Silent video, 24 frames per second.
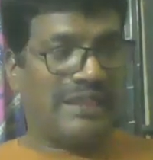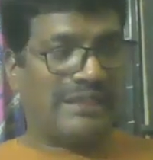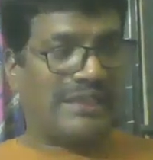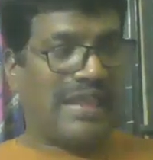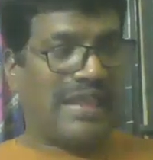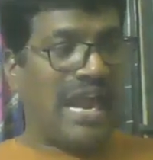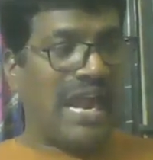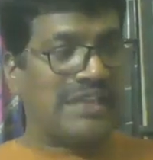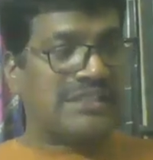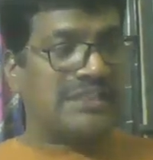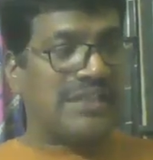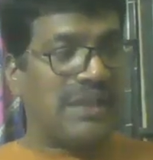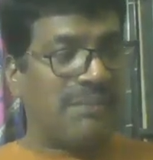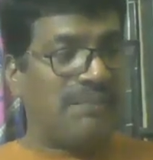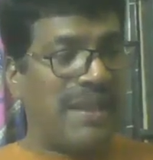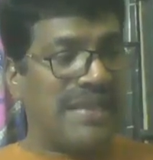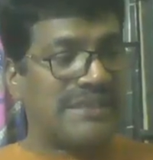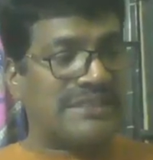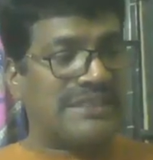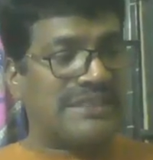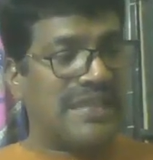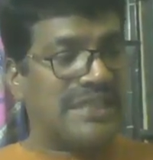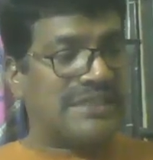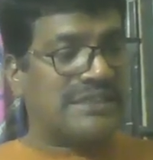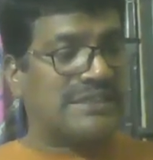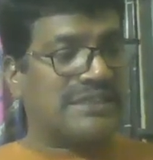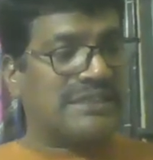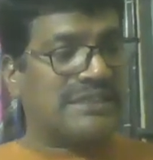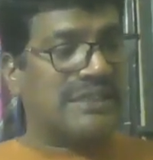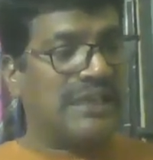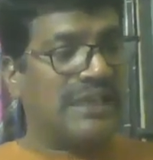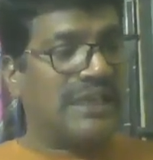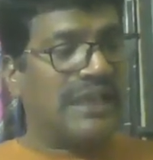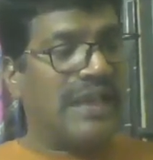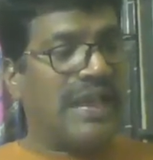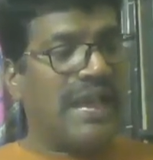That's the message
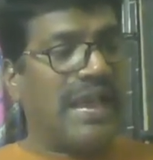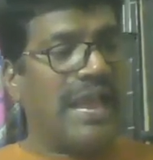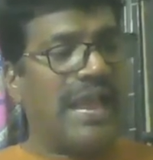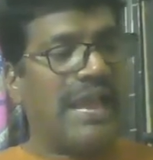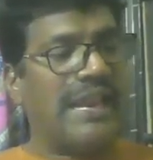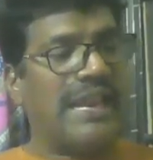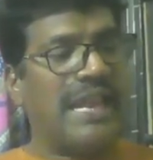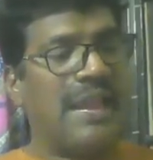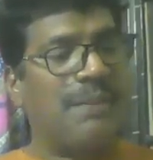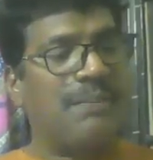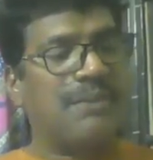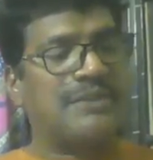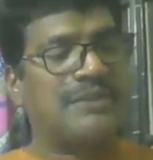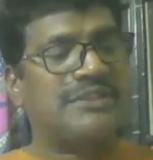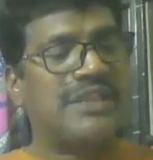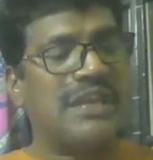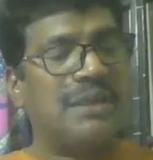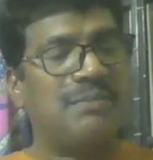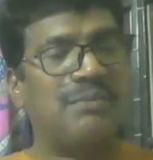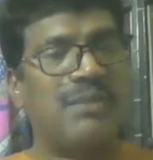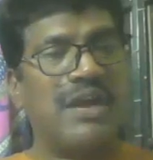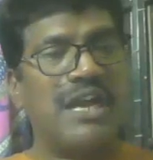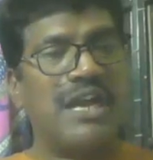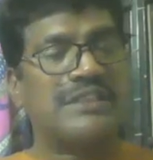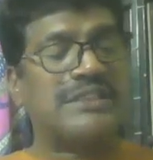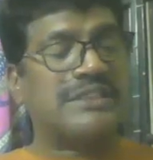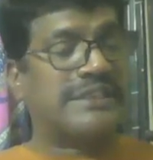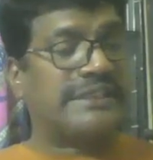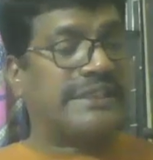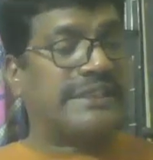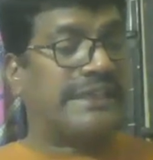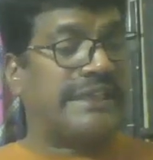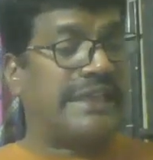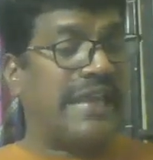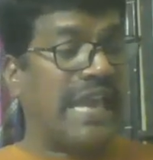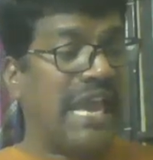an epistle must
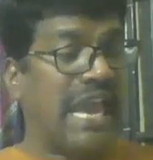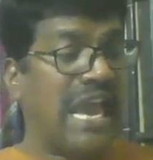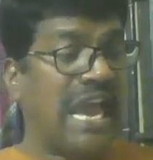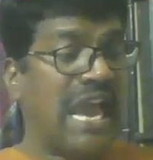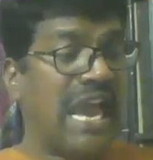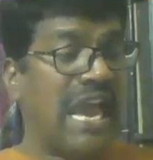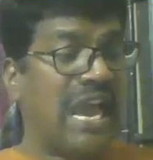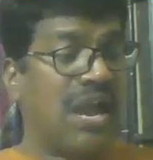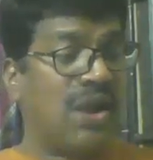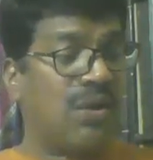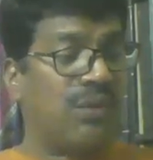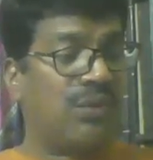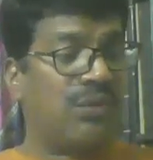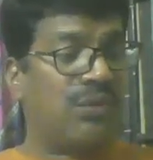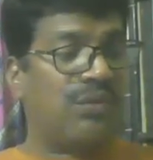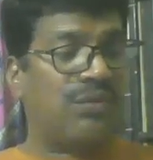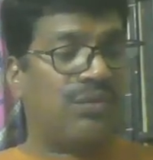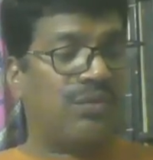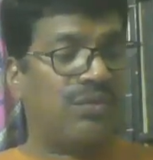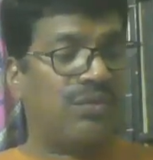give.